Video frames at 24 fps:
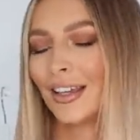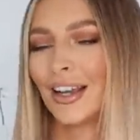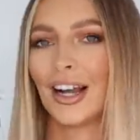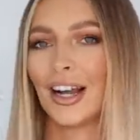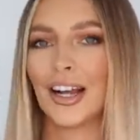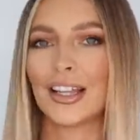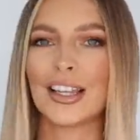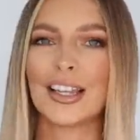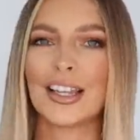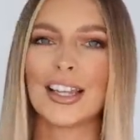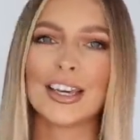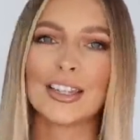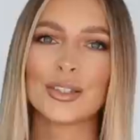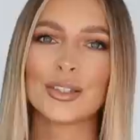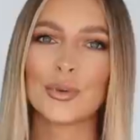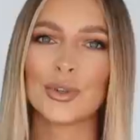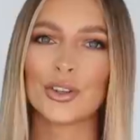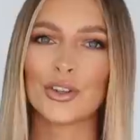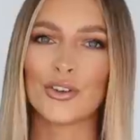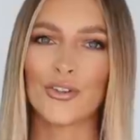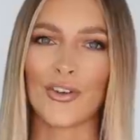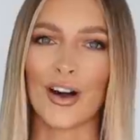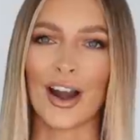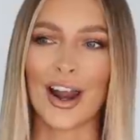At least
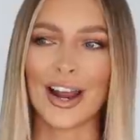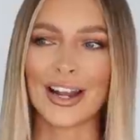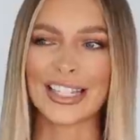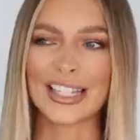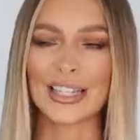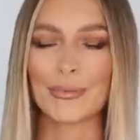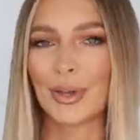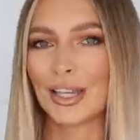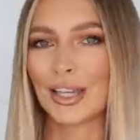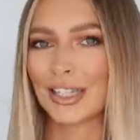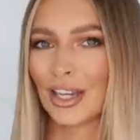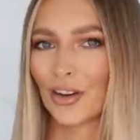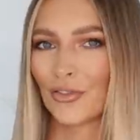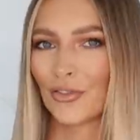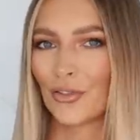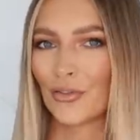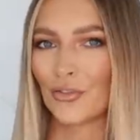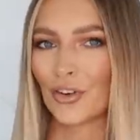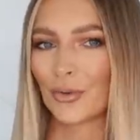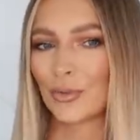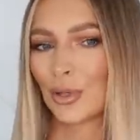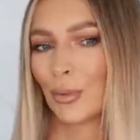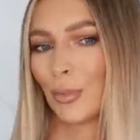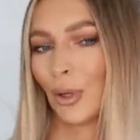with grey, it's a bit different
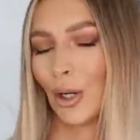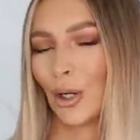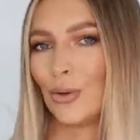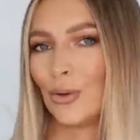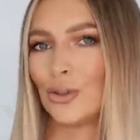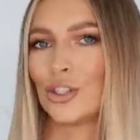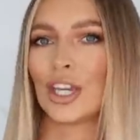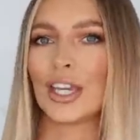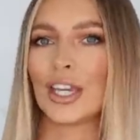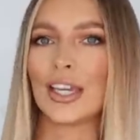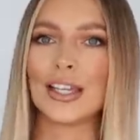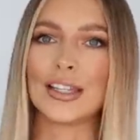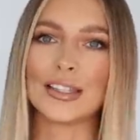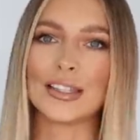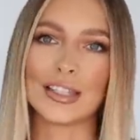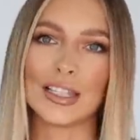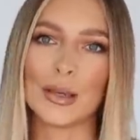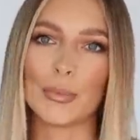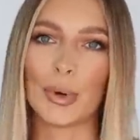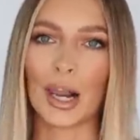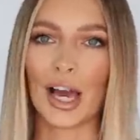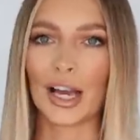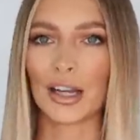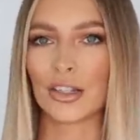from your blue jeans and
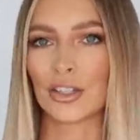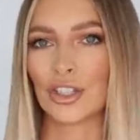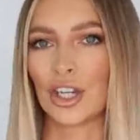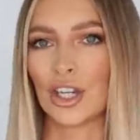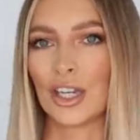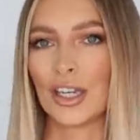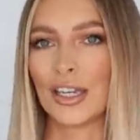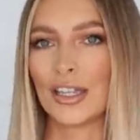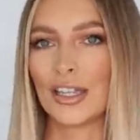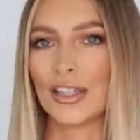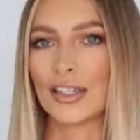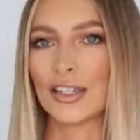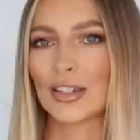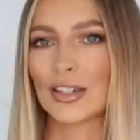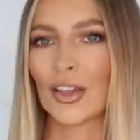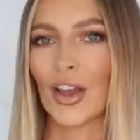your black jeans,